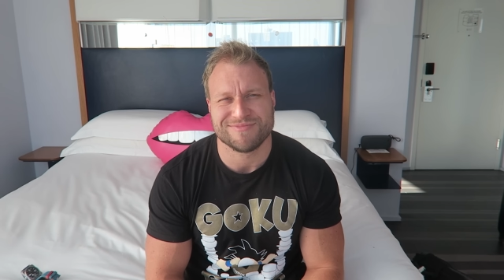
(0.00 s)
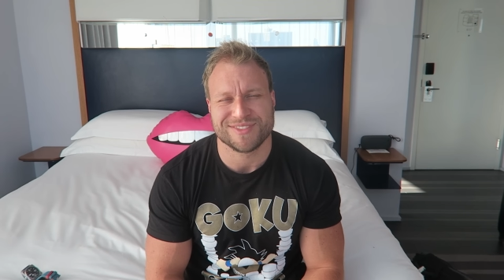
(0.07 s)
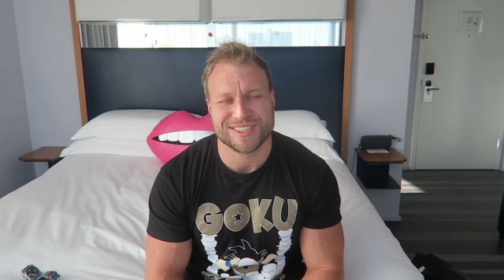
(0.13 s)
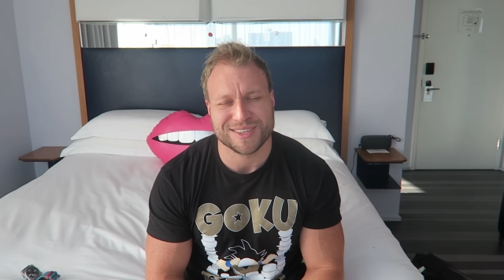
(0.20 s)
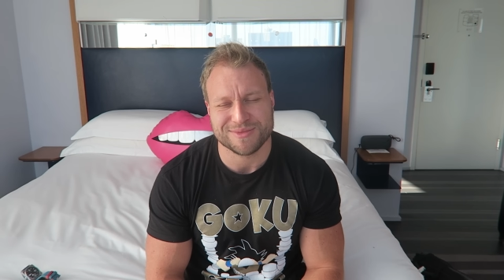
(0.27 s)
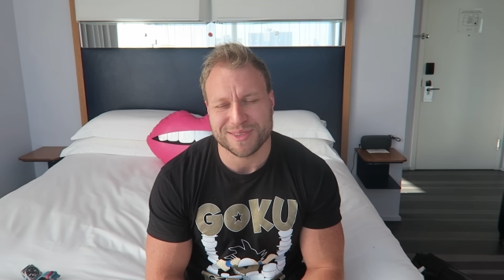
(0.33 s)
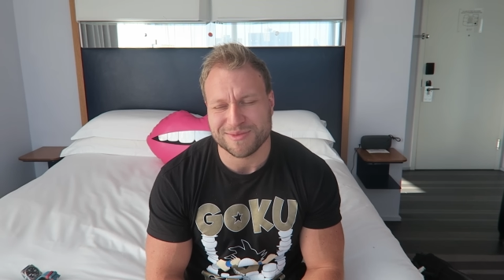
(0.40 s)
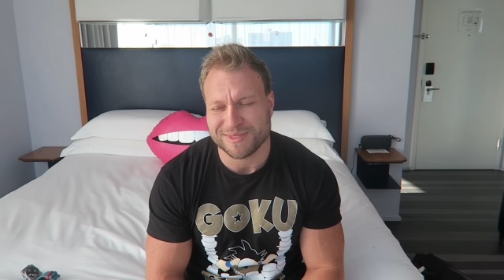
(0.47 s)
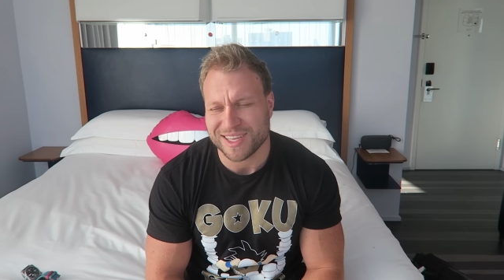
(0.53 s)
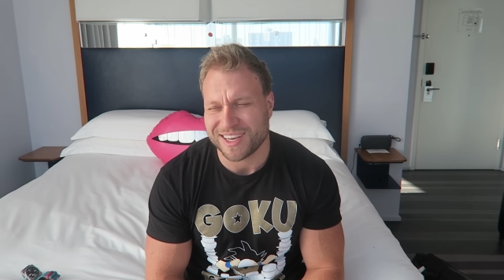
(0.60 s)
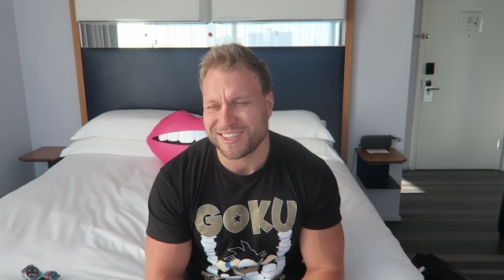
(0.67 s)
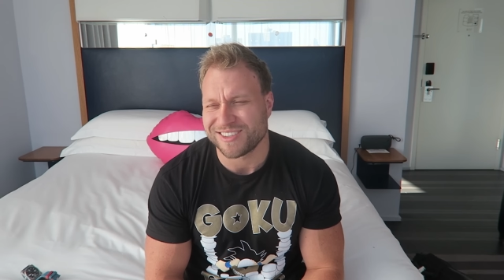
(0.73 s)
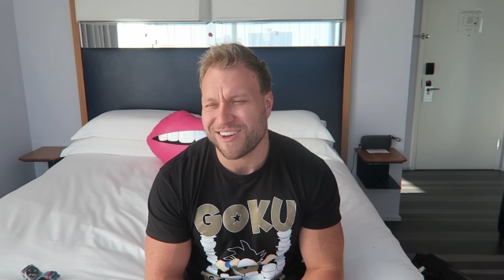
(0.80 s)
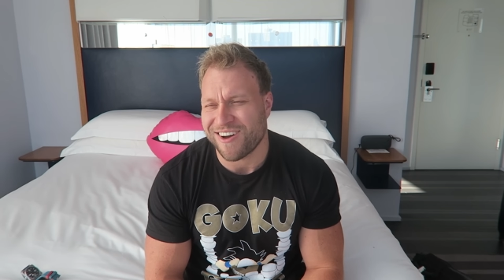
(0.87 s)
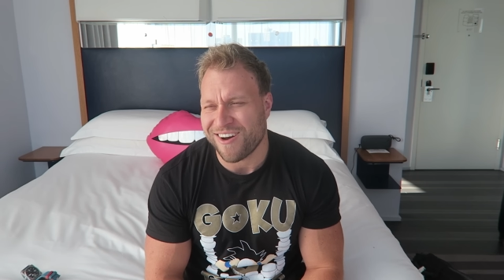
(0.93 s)
Sometimes
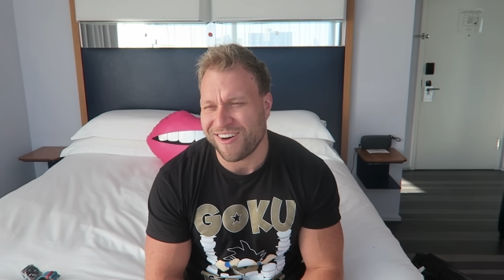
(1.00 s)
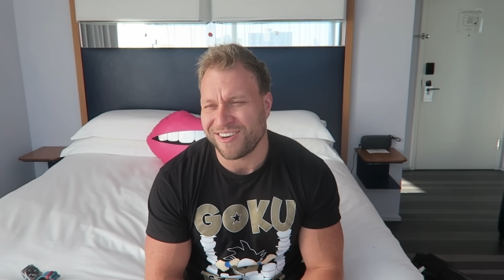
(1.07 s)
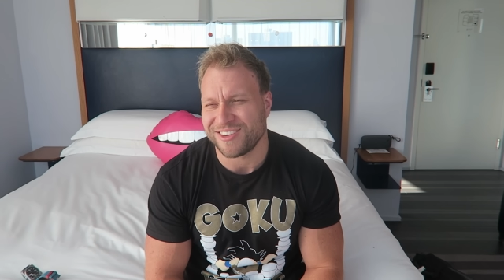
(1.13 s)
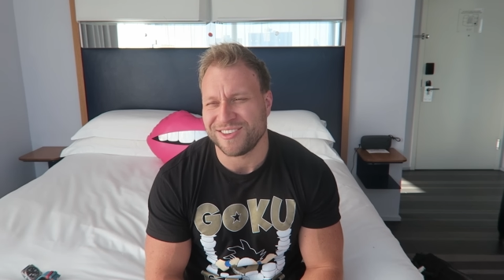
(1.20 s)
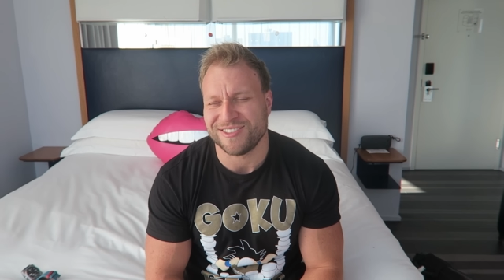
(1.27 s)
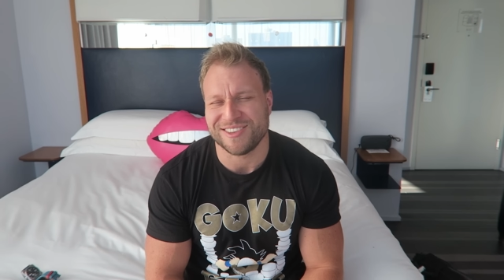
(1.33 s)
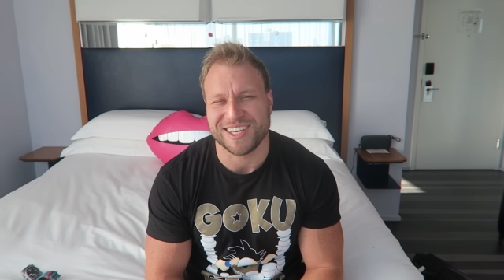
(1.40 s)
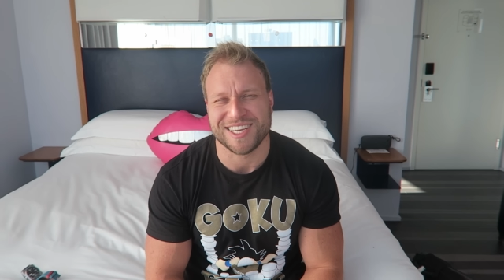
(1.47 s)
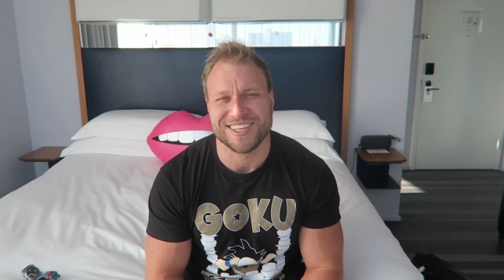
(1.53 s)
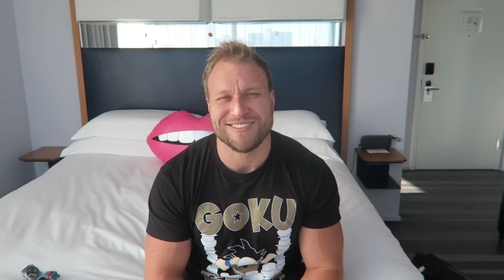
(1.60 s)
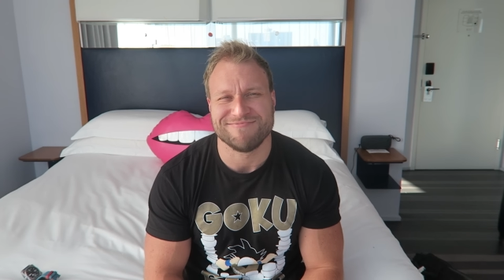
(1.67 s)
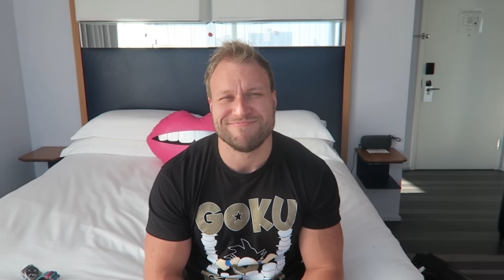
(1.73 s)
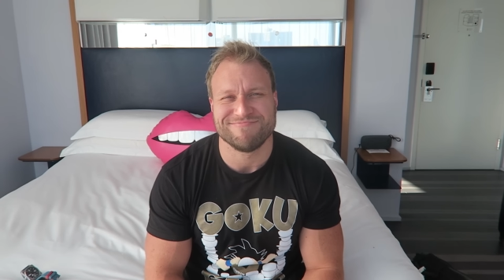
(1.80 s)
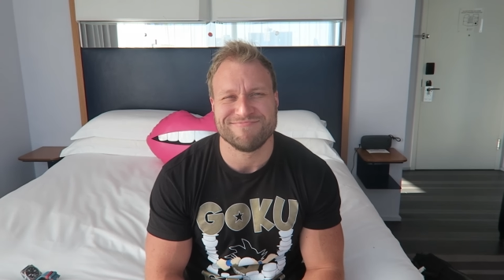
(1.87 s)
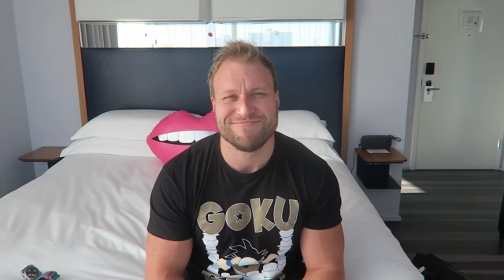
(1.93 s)
that is all you need.
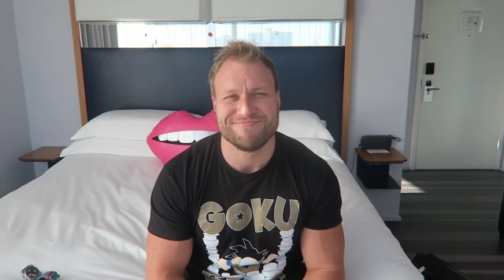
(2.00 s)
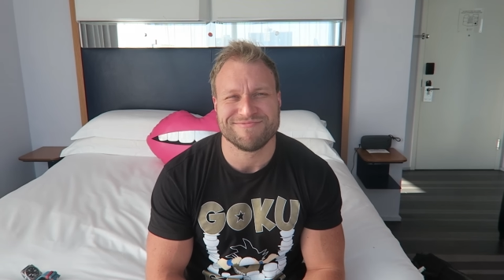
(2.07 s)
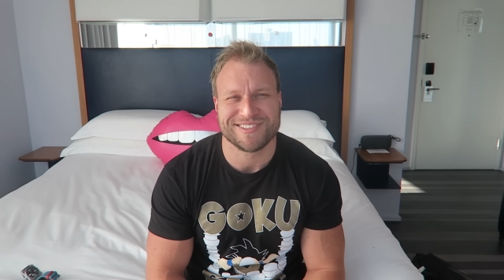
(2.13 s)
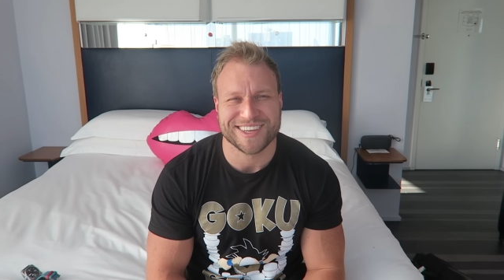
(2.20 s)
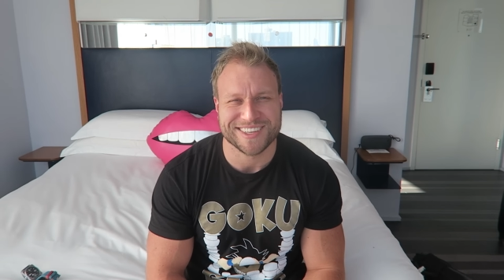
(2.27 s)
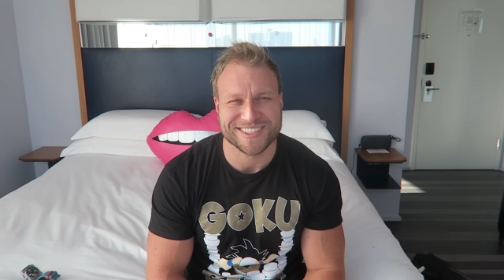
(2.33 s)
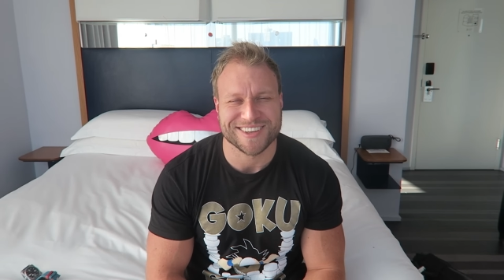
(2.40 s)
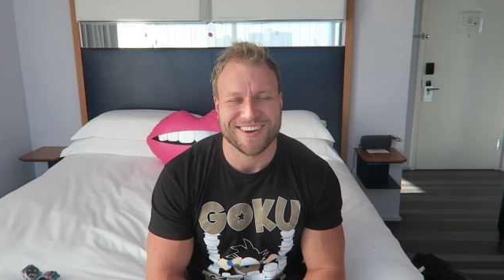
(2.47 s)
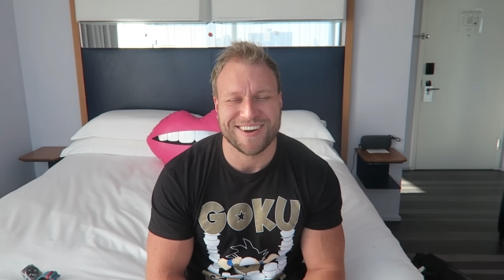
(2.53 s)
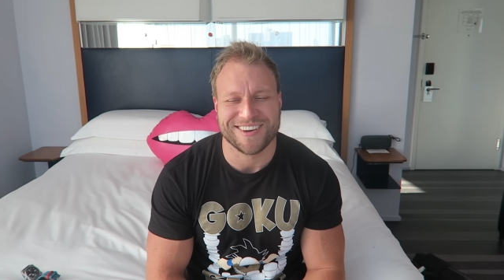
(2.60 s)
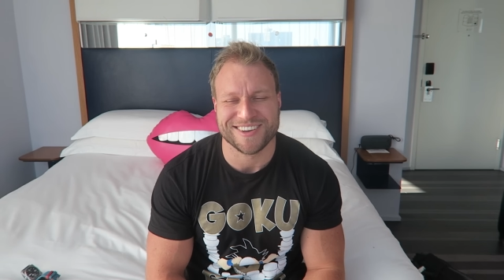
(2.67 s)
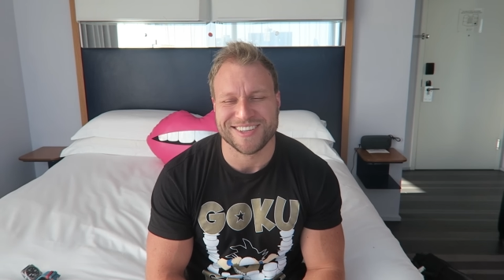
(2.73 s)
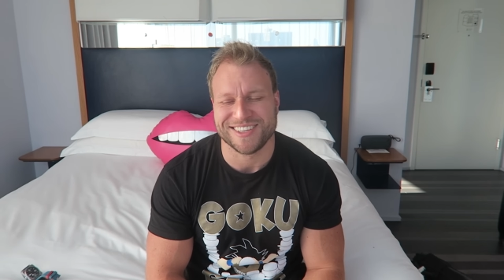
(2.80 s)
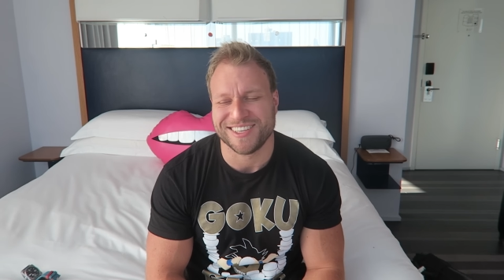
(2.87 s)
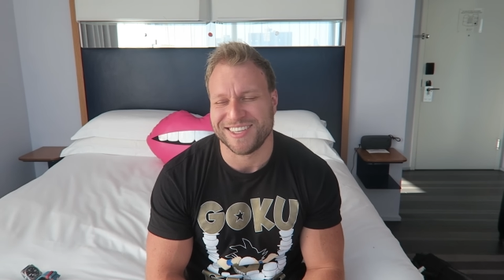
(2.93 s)
That is
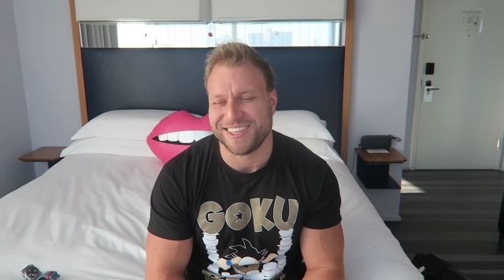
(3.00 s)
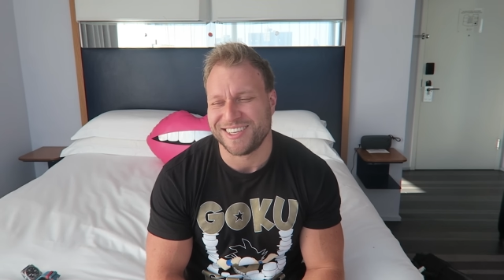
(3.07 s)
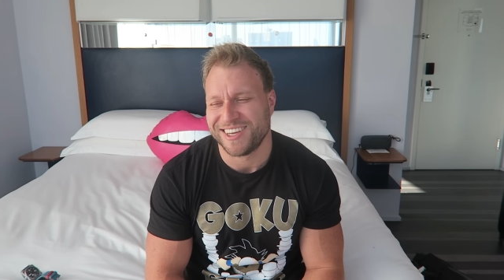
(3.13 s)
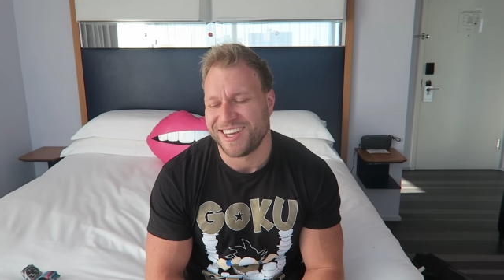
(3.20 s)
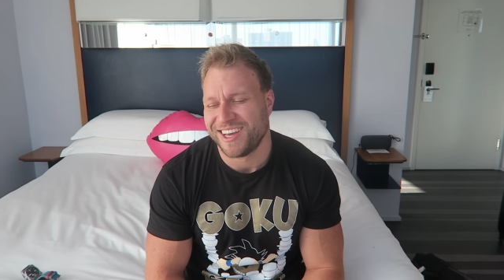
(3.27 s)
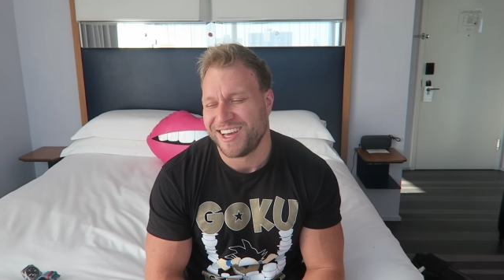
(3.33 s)
all you need.